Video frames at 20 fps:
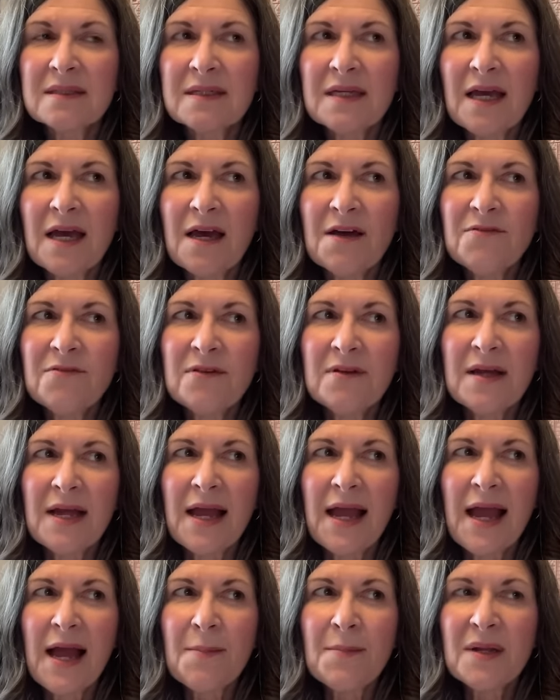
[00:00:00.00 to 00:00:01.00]
Ev
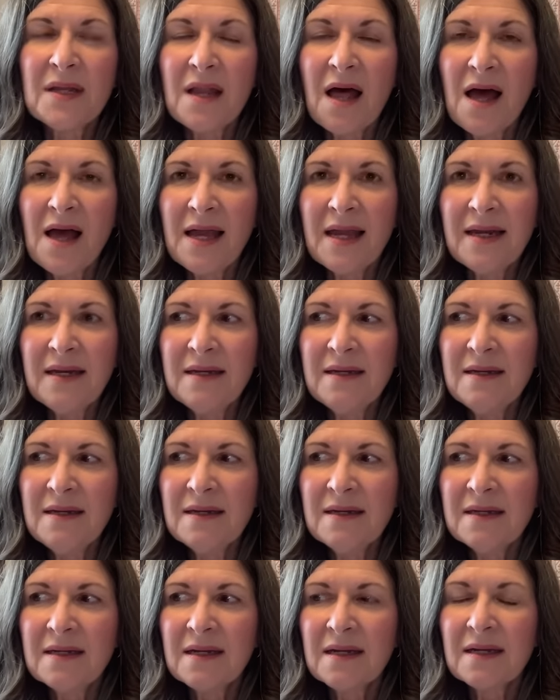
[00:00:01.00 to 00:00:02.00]
Emmeline
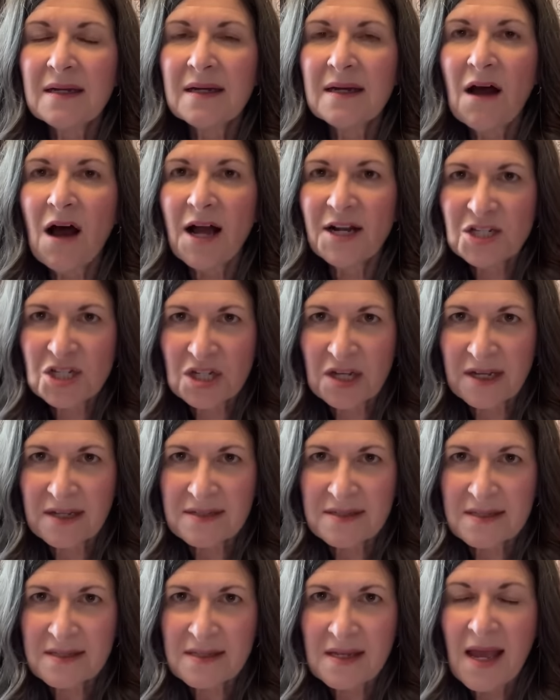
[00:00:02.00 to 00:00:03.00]

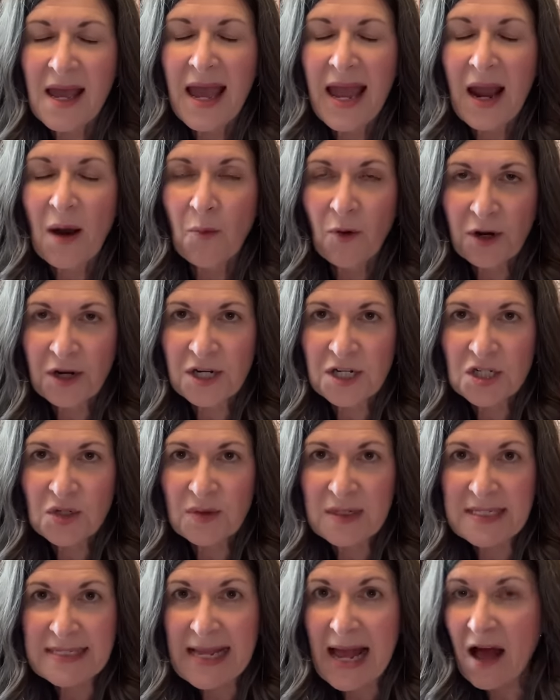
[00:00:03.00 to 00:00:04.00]
Hotchkiss and we're going to do
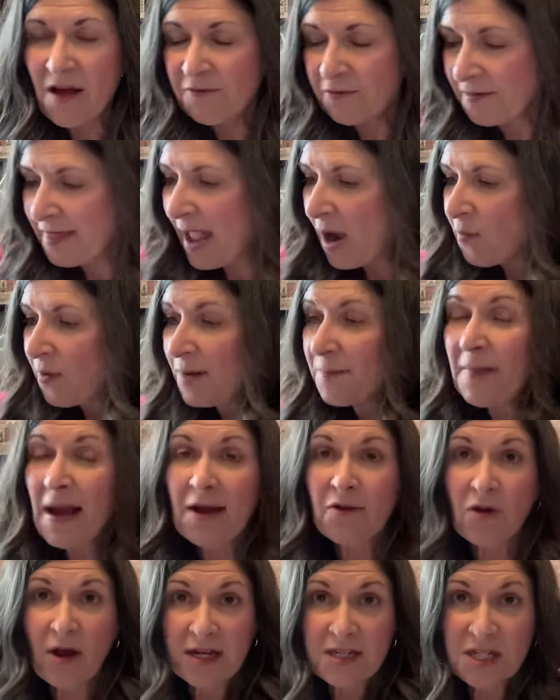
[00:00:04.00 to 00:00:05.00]
a sale for that one by
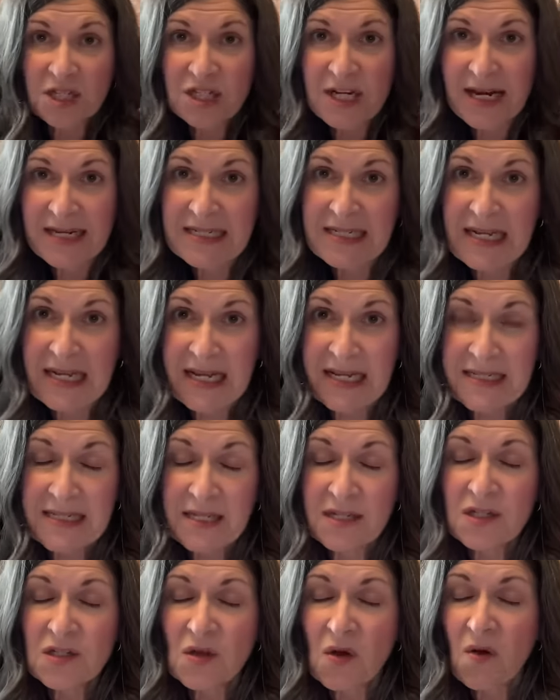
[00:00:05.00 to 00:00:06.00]
Cross stitch Antiques.
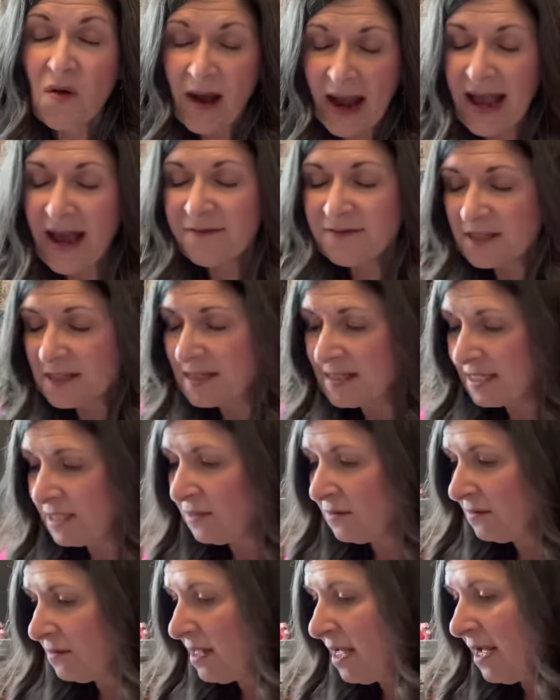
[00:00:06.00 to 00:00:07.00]
And so I have to
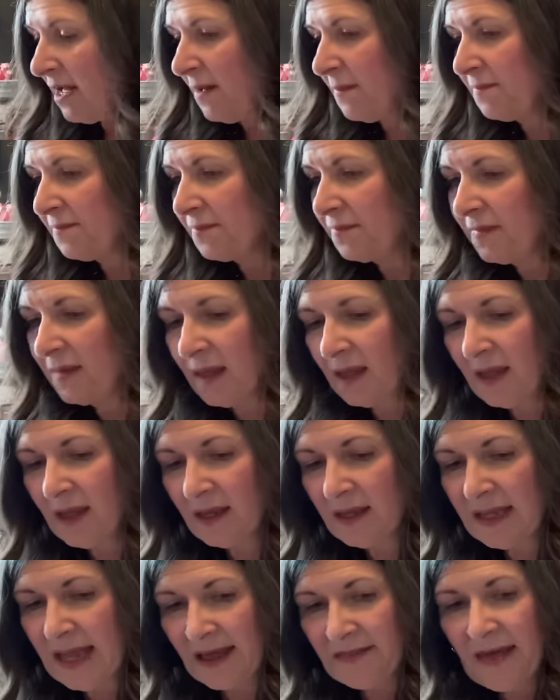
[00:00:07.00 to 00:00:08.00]
still um,
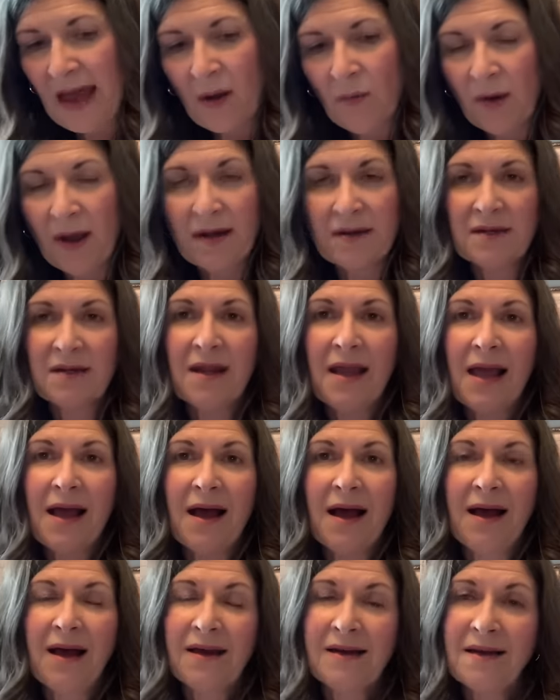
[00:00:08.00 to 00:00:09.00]
get that one.
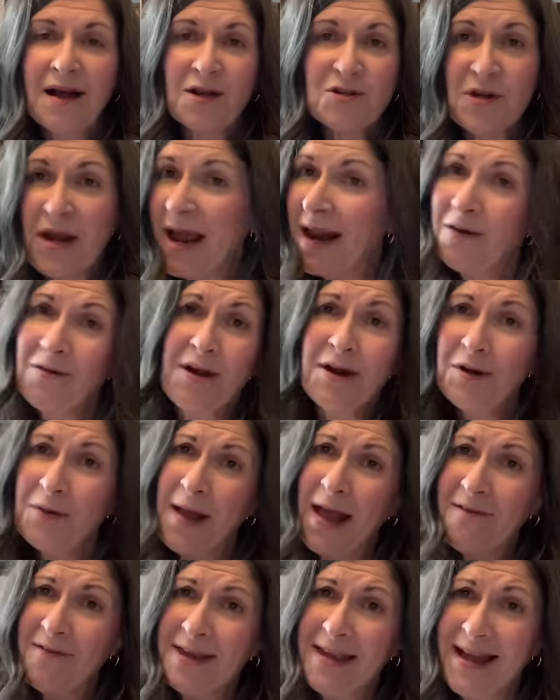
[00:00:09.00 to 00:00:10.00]
Uh, Audrey, I don't, I don't
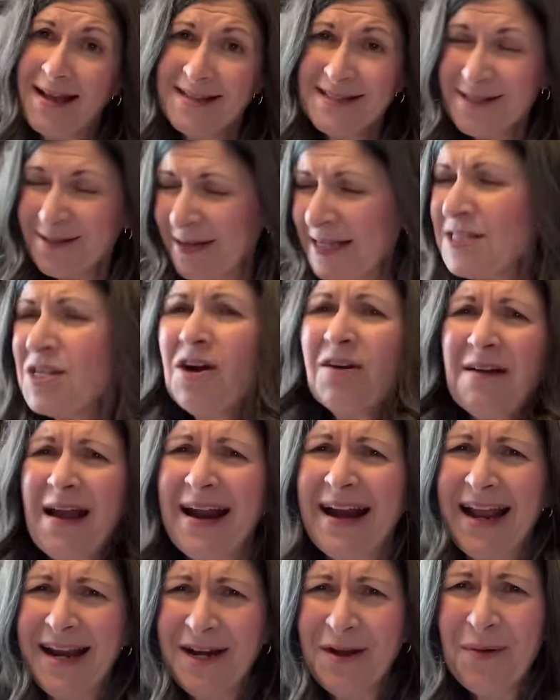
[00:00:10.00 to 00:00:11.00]
have it yet. So it's all
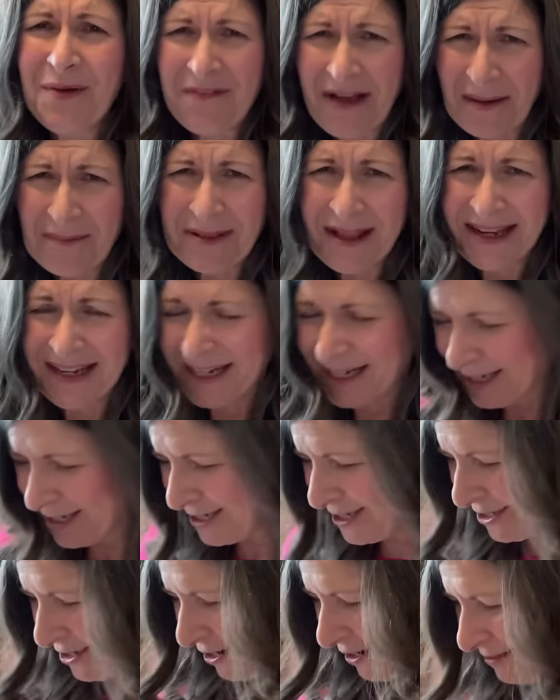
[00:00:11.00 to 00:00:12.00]
right. I know we've got plenty to
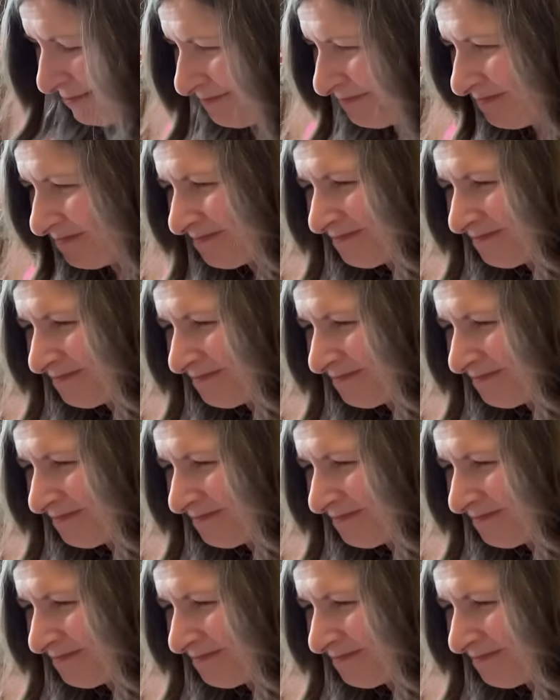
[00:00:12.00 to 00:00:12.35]
start.